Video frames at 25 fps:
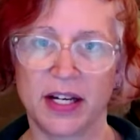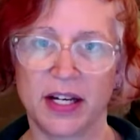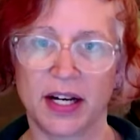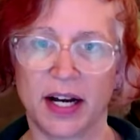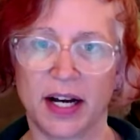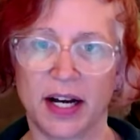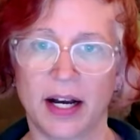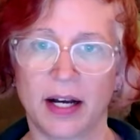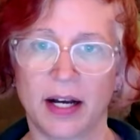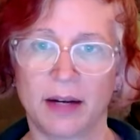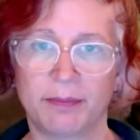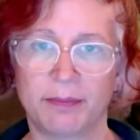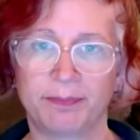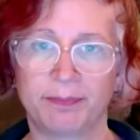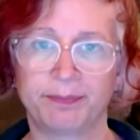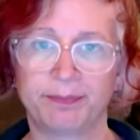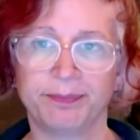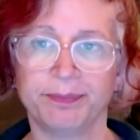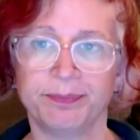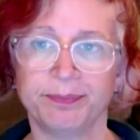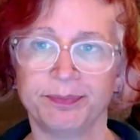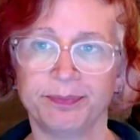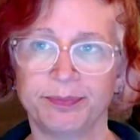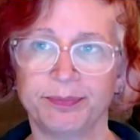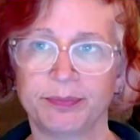Um,
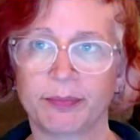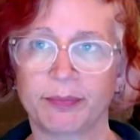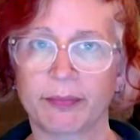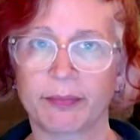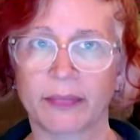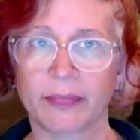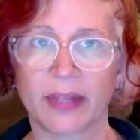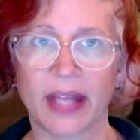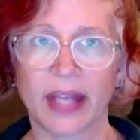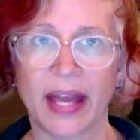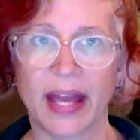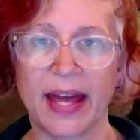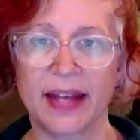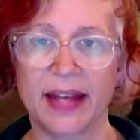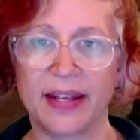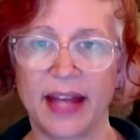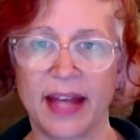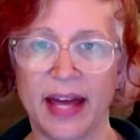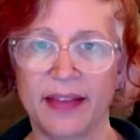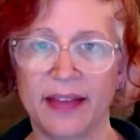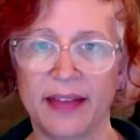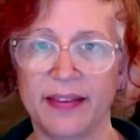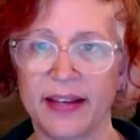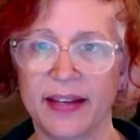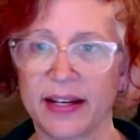and
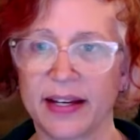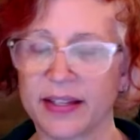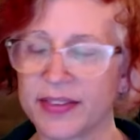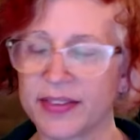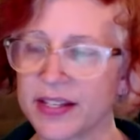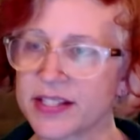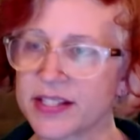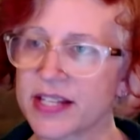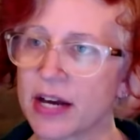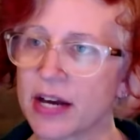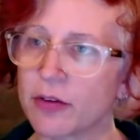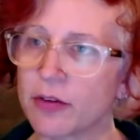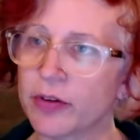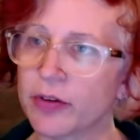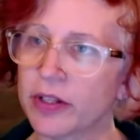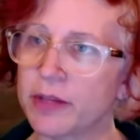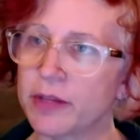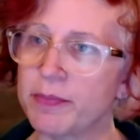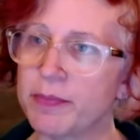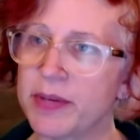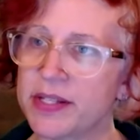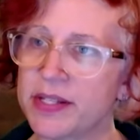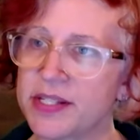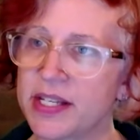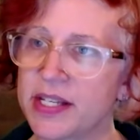and things got really
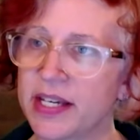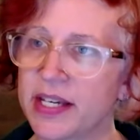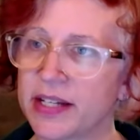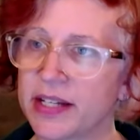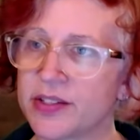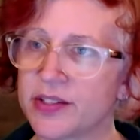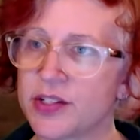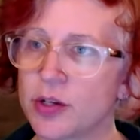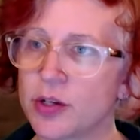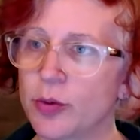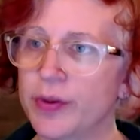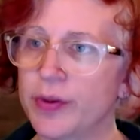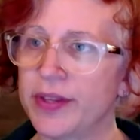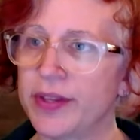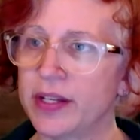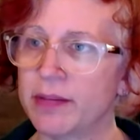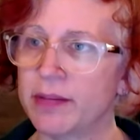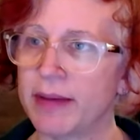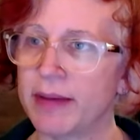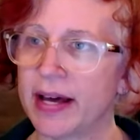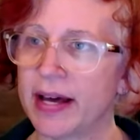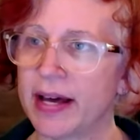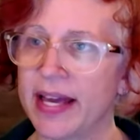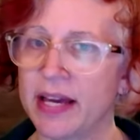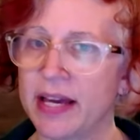busy, and so within
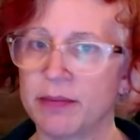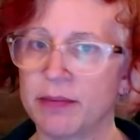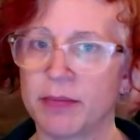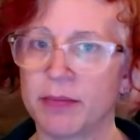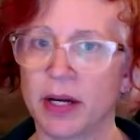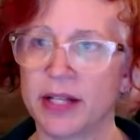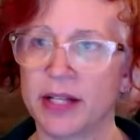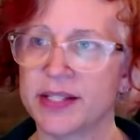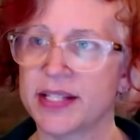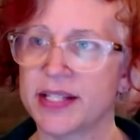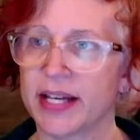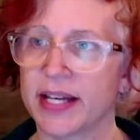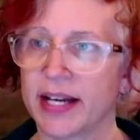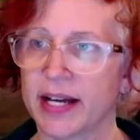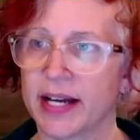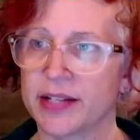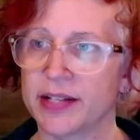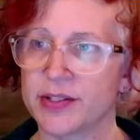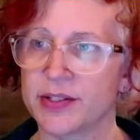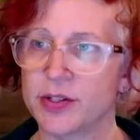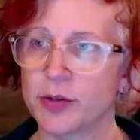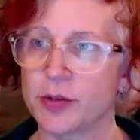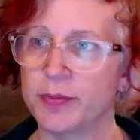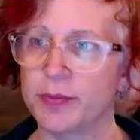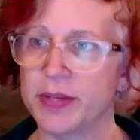about eight months, I got
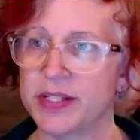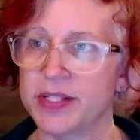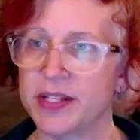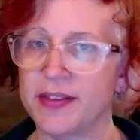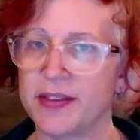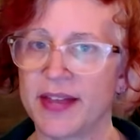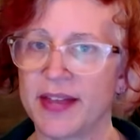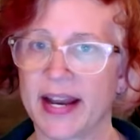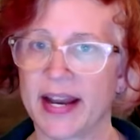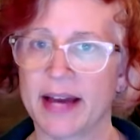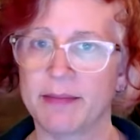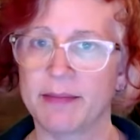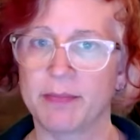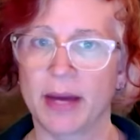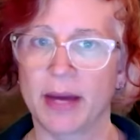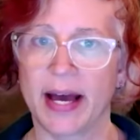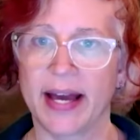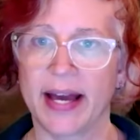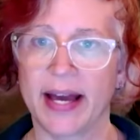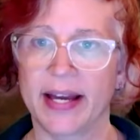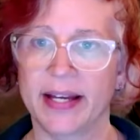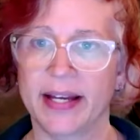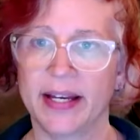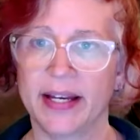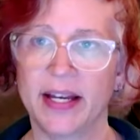so busy that I
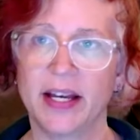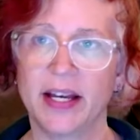I